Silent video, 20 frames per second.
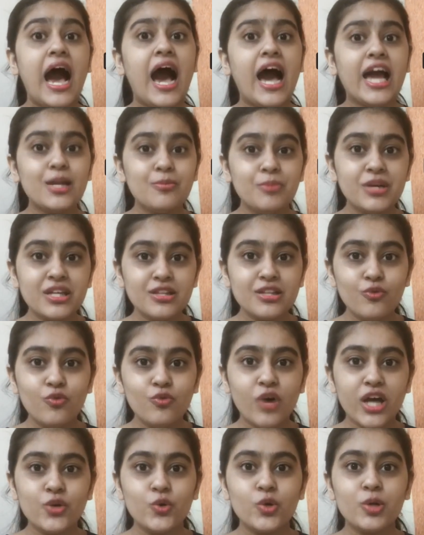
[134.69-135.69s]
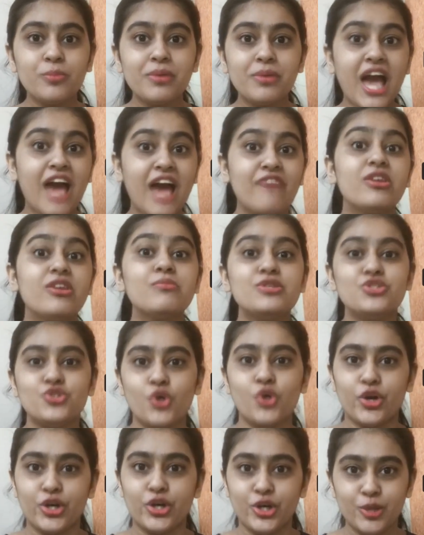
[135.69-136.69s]
I'll be the one who will be having
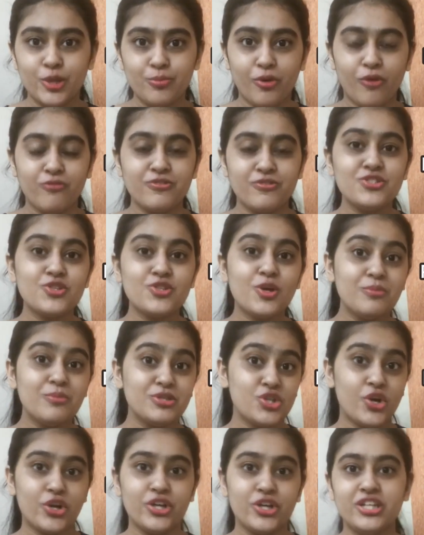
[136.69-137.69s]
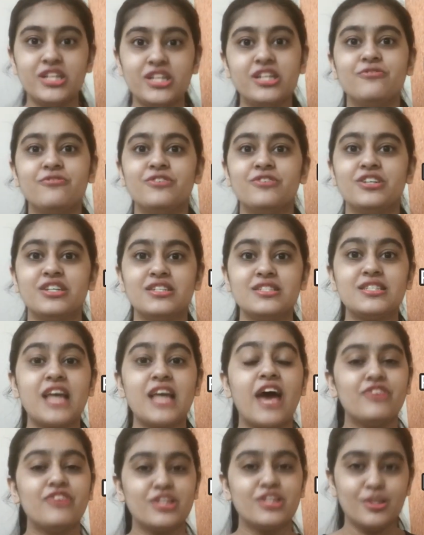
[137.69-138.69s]
majority profits or majority
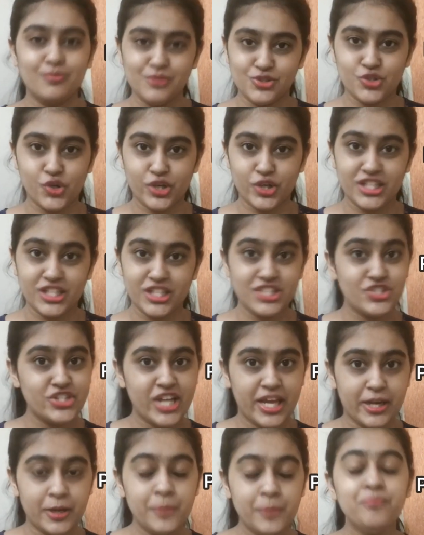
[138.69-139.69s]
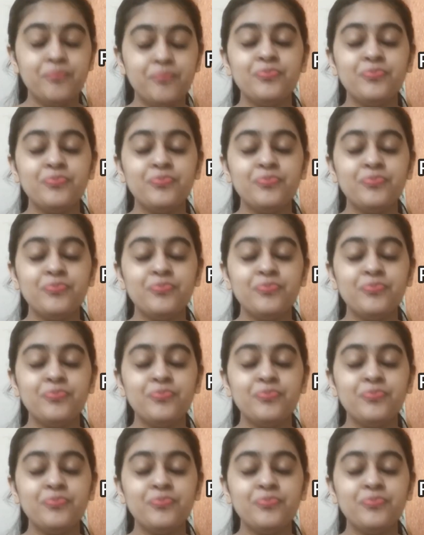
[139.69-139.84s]
dividends, having the majority share.